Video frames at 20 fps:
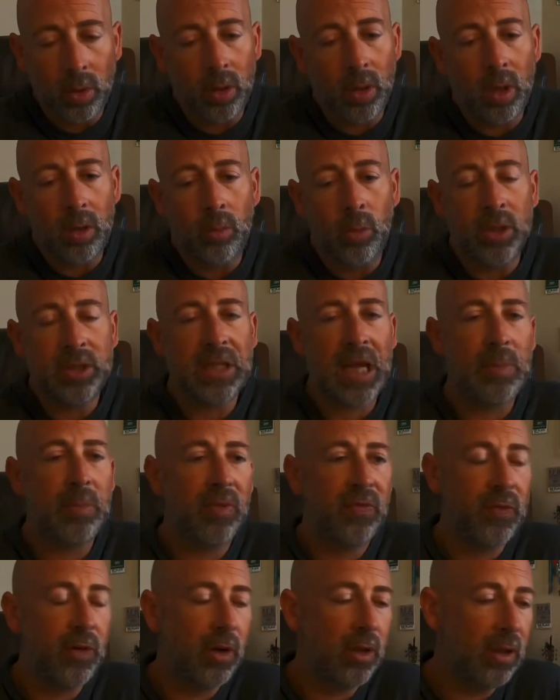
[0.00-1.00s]
what type of
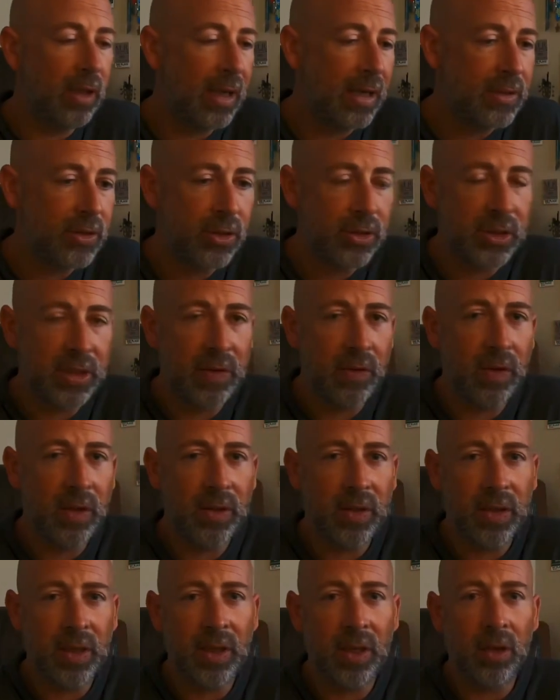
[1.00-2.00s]
fertilizers and
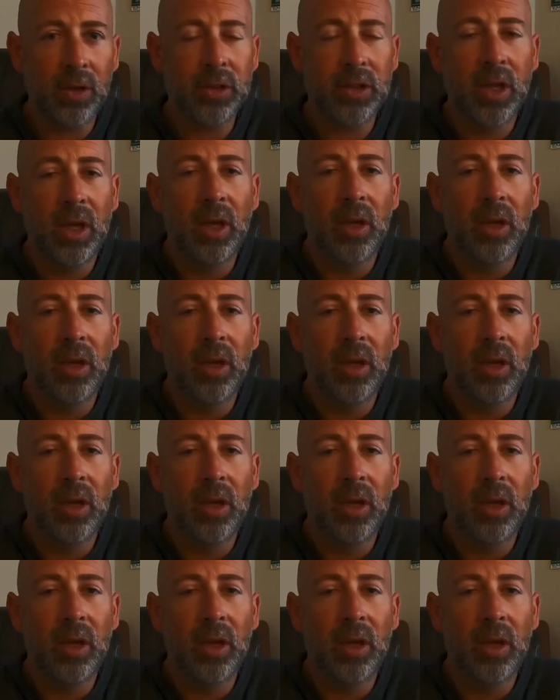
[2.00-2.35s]
everything else.